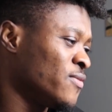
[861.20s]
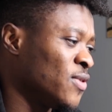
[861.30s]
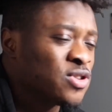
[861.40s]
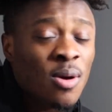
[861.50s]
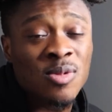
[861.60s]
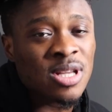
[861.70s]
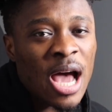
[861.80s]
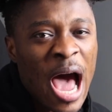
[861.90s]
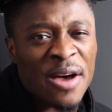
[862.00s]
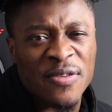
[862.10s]
For some
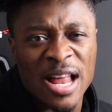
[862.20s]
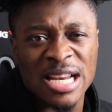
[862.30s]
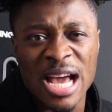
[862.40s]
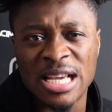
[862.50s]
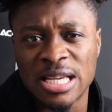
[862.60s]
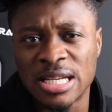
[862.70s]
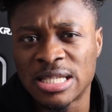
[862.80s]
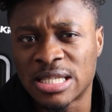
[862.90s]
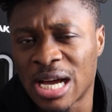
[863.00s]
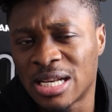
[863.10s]
reason, I feel like that shit
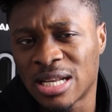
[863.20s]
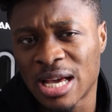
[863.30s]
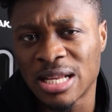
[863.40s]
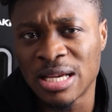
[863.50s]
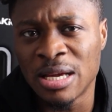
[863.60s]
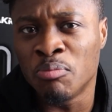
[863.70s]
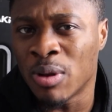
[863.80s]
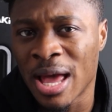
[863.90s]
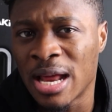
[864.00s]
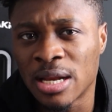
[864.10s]
is kind of like, he
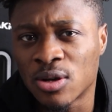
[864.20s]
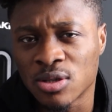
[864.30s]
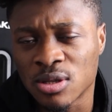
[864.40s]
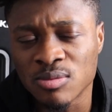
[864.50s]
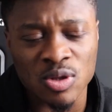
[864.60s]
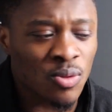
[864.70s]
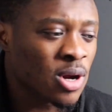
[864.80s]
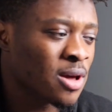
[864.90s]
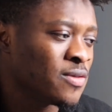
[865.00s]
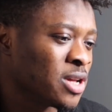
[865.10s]
planned it or some shit,
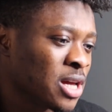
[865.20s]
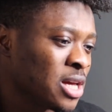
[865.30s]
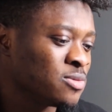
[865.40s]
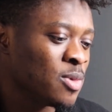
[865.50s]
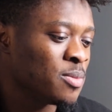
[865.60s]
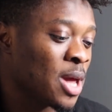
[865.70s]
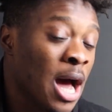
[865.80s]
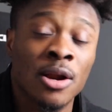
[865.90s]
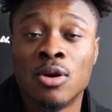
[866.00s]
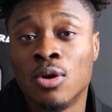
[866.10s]
whatever the case may
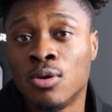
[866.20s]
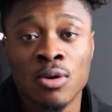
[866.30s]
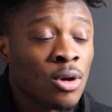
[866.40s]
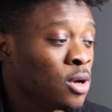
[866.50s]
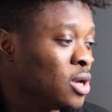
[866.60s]
be. I don't know.